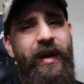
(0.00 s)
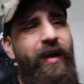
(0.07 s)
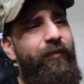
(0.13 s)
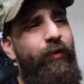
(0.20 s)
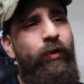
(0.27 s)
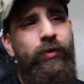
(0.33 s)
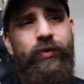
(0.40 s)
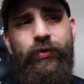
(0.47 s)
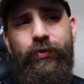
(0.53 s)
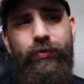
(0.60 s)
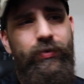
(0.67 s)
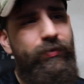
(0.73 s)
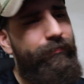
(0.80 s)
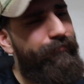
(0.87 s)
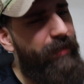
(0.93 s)
I've heard
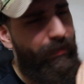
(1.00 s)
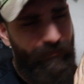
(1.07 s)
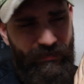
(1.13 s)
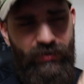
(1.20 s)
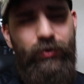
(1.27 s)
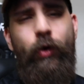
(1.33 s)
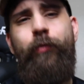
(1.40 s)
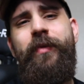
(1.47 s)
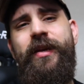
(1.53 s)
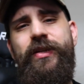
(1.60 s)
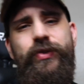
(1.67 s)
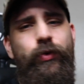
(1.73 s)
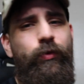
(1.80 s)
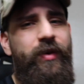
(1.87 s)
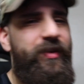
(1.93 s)
of so many
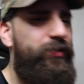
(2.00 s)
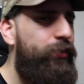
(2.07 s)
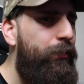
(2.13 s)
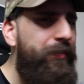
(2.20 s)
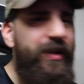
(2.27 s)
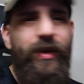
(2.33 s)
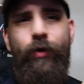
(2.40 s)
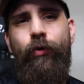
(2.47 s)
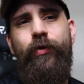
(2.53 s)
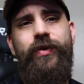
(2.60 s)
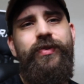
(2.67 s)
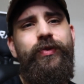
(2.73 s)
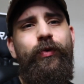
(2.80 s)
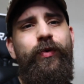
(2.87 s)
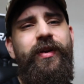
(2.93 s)
stories, so many horror
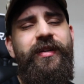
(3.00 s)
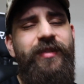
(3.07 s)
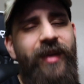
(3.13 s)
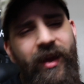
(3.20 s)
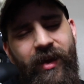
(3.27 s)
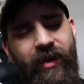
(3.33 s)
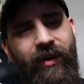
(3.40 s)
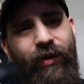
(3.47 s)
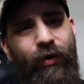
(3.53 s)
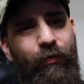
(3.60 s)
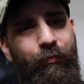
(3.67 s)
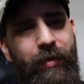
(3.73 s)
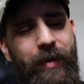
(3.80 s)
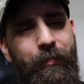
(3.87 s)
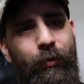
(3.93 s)
stories
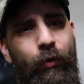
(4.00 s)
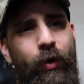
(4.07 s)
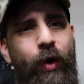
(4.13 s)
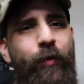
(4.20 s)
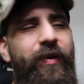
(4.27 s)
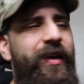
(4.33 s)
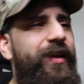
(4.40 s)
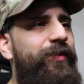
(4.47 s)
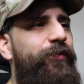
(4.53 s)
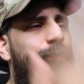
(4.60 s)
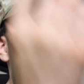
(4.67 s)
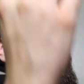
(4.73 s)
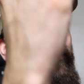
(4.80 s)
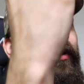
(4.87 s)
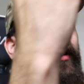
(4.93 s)
of people going in
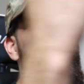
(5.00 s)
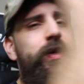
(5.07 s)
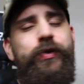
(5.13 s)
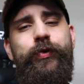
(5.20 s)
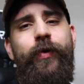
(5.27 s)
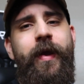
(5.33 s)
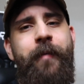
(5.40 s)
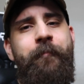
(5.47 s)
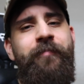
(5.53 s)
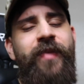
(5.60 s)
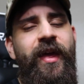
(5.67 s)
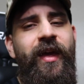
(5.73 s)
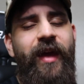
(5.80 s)
for a trim